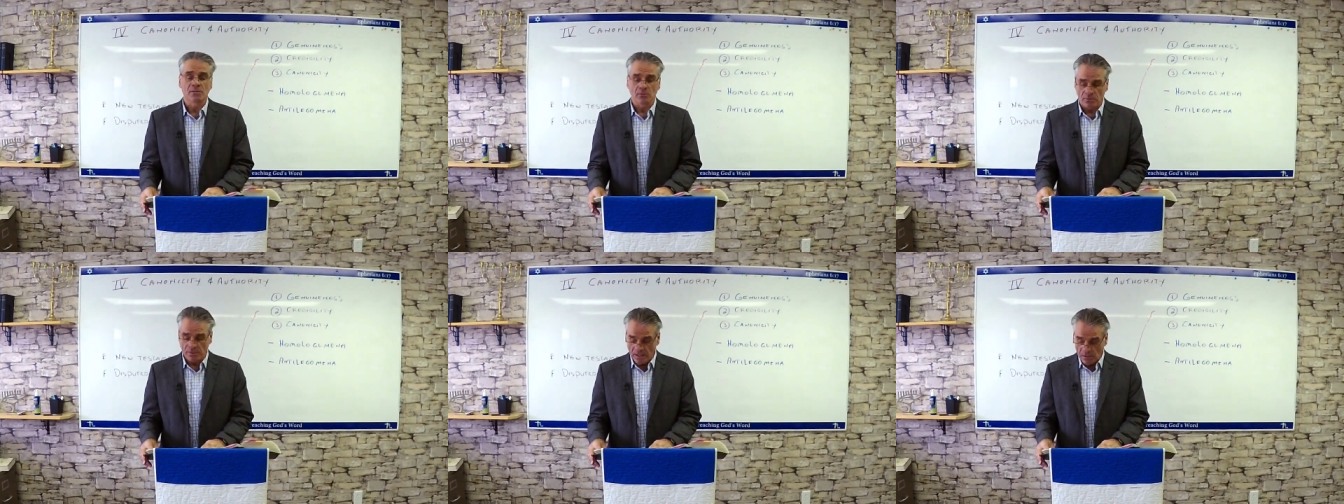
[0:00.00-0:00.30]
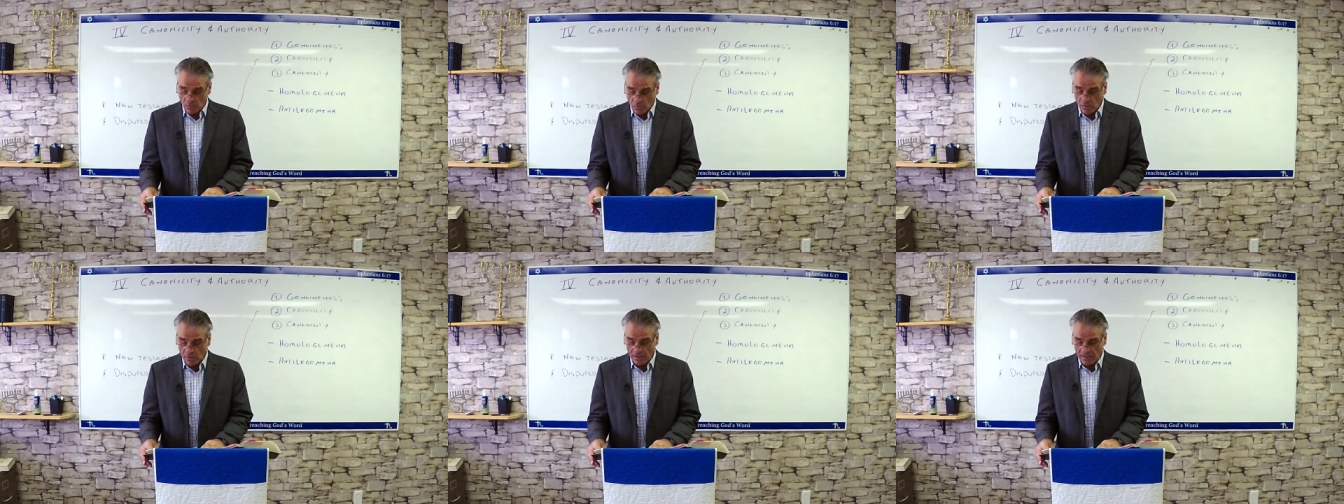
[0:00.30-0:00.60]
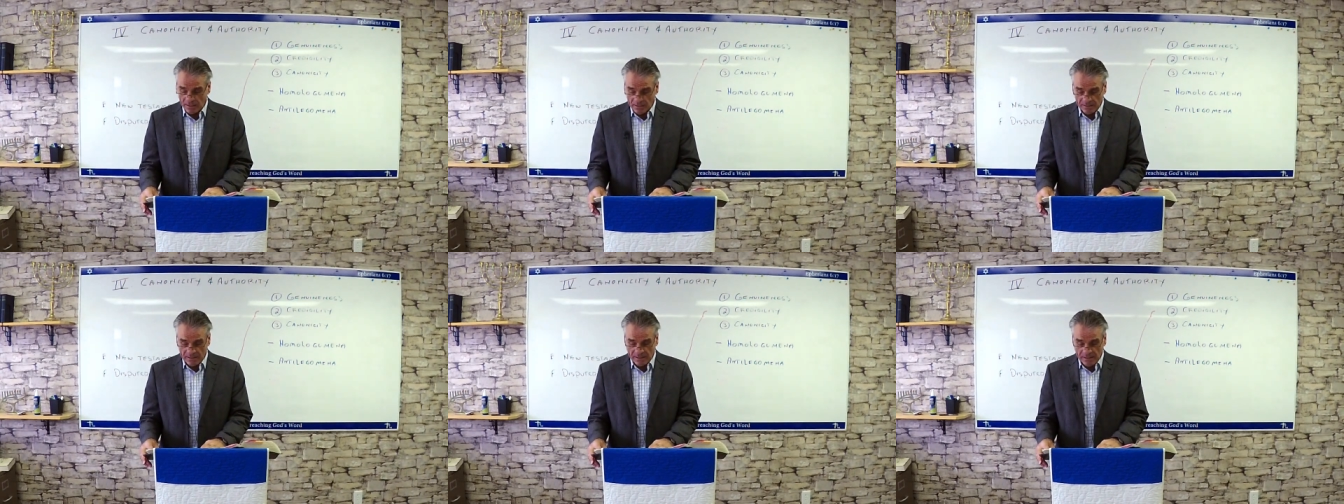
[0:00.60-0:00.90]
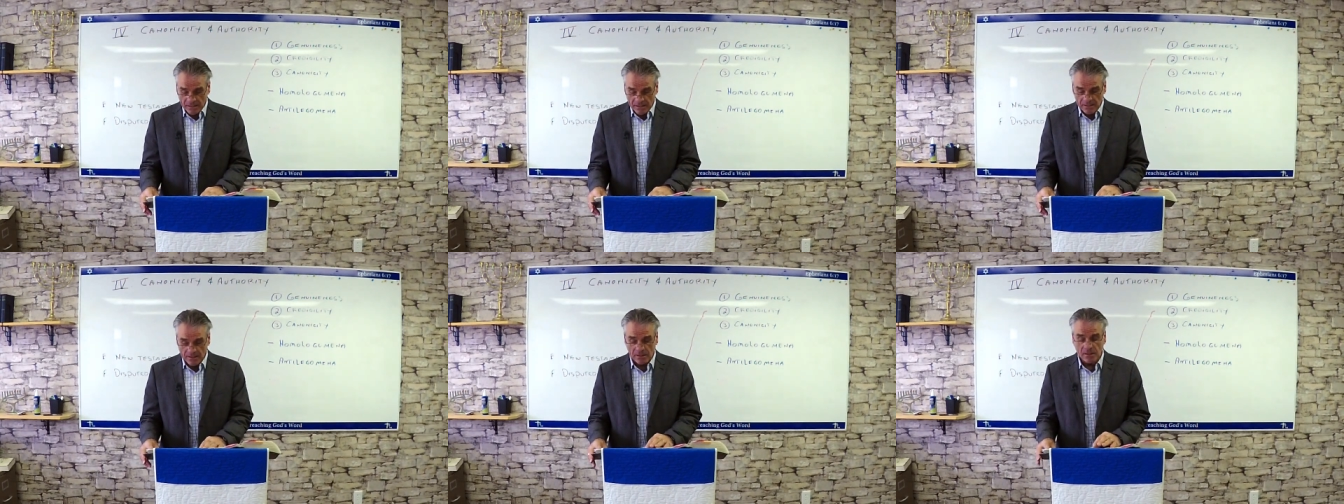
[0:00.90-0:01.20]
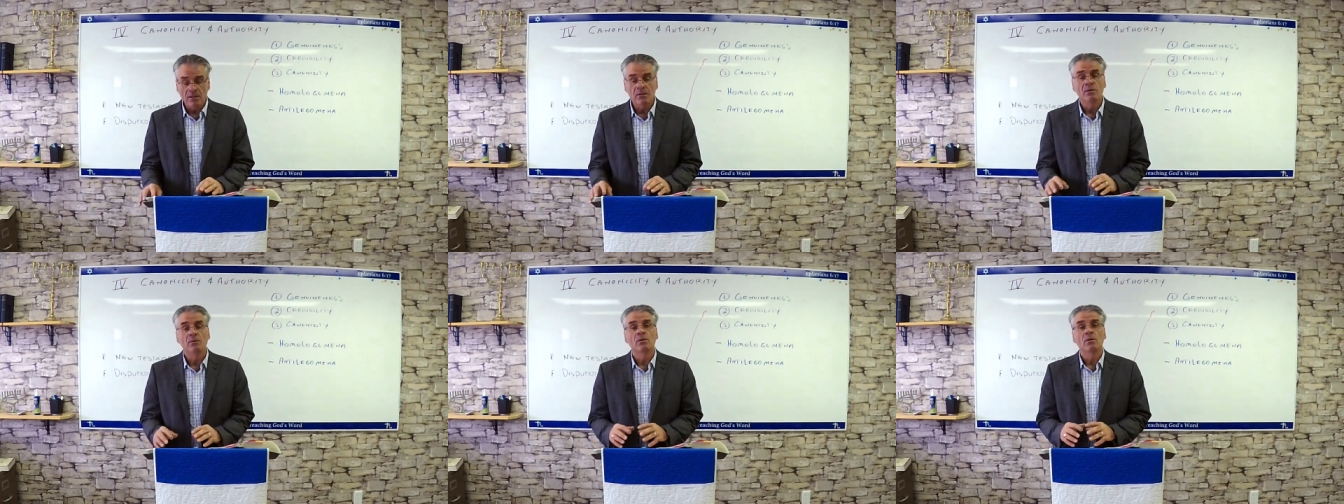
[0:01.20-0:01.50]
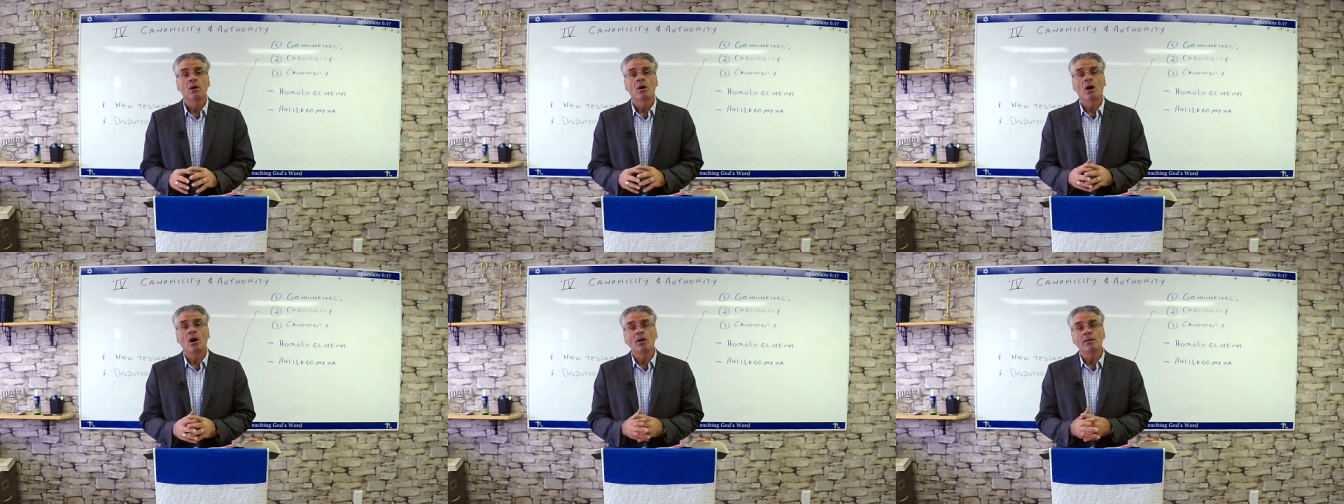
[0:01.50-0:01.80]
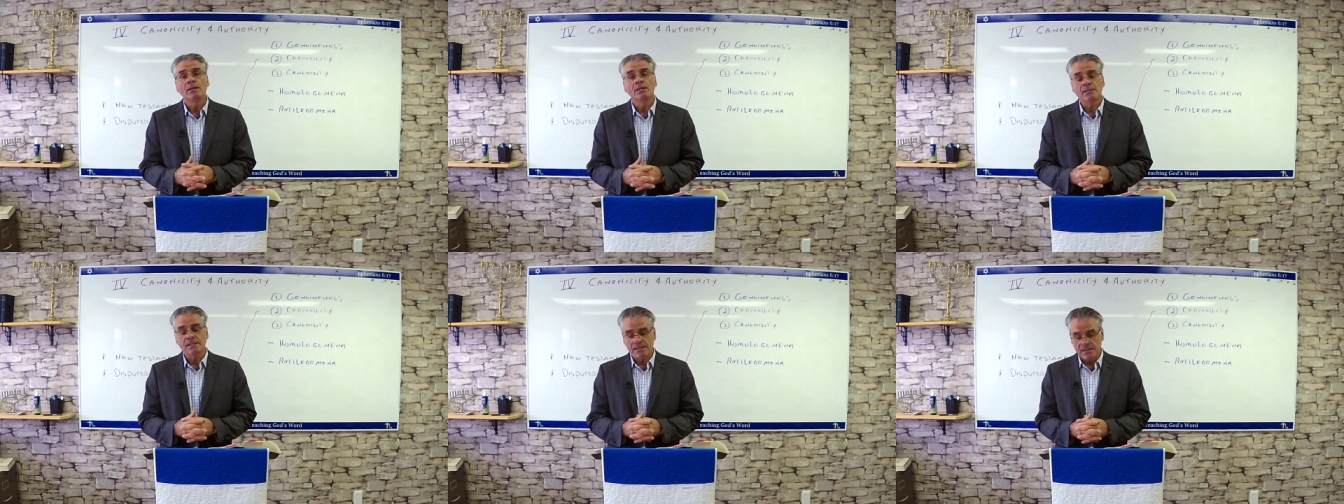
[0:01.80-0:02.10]
So they were indeed
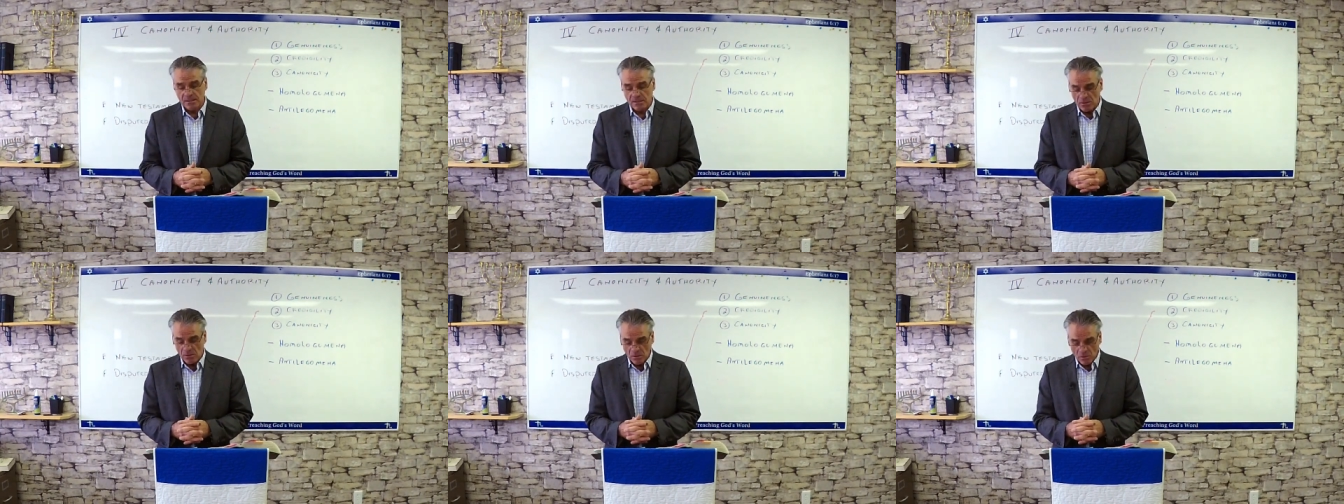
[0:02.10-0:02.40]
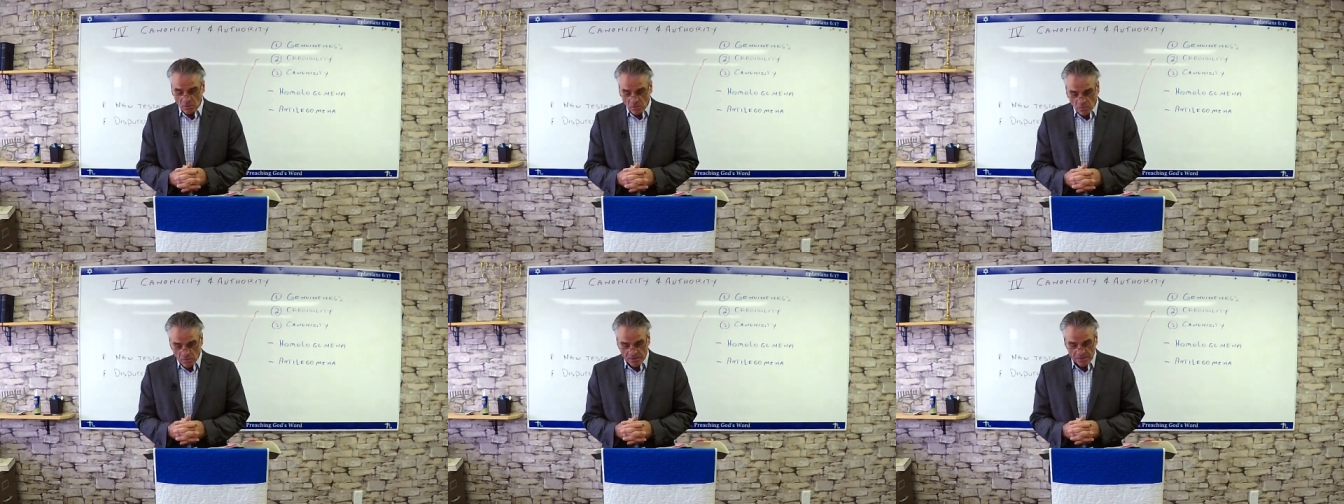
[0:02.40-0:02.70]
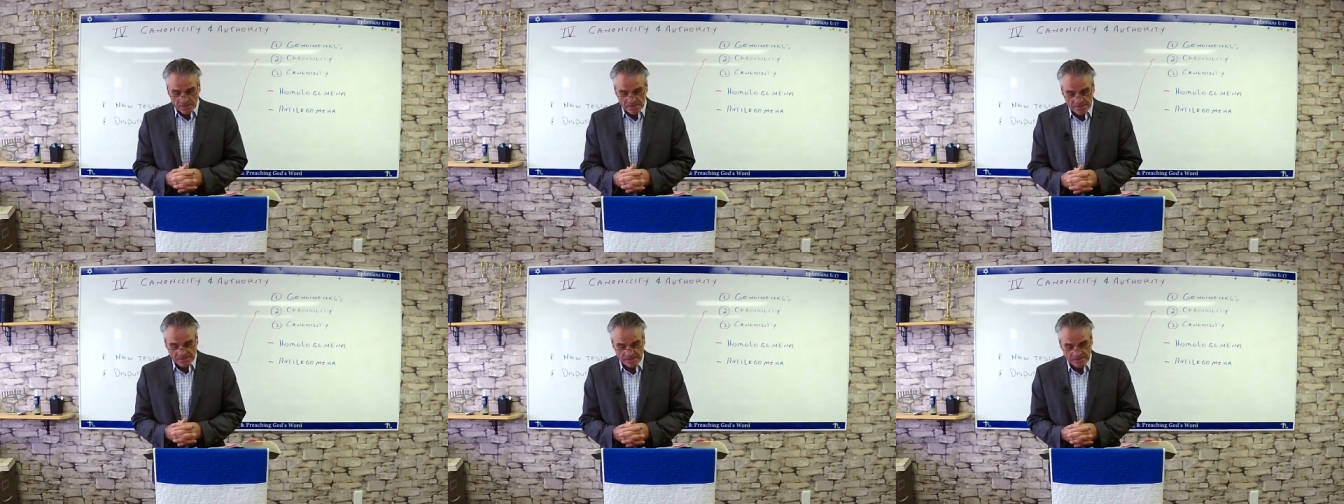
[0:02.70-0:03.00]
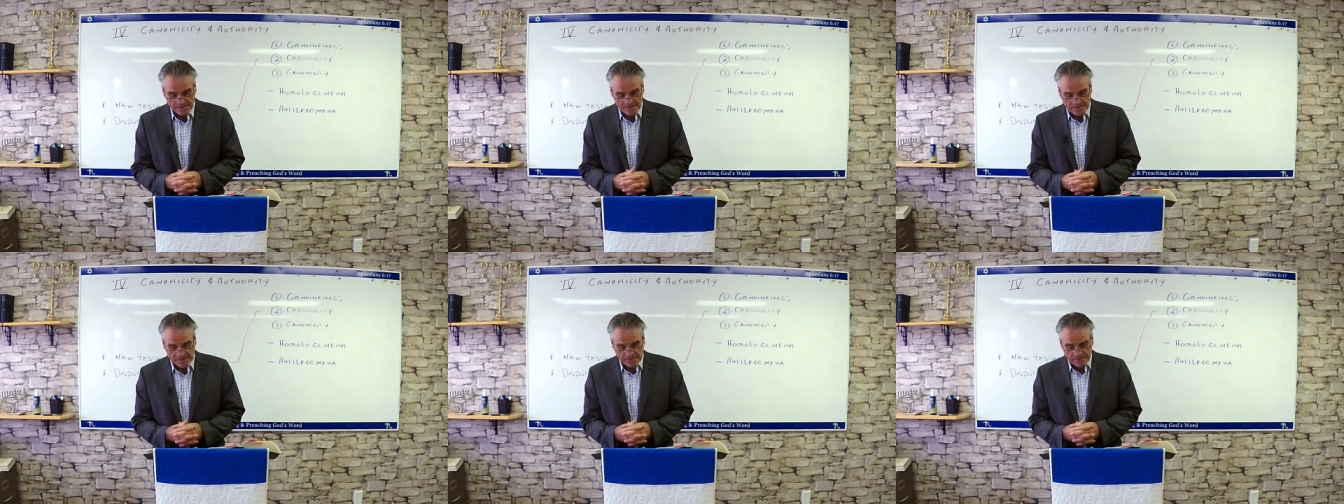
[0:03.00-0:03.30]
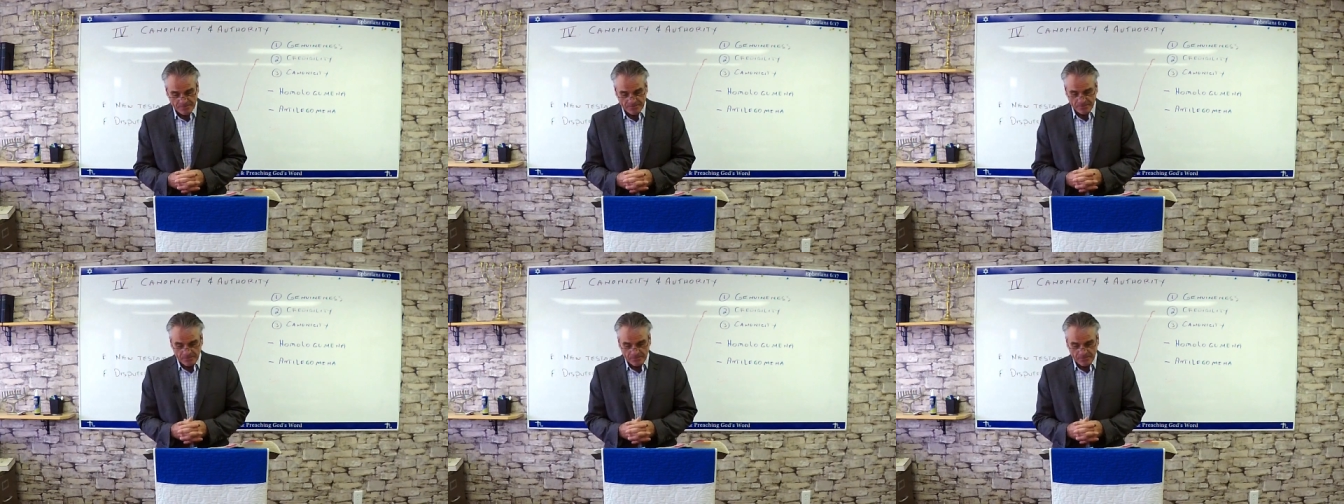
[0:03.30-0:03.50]
honest witnesses.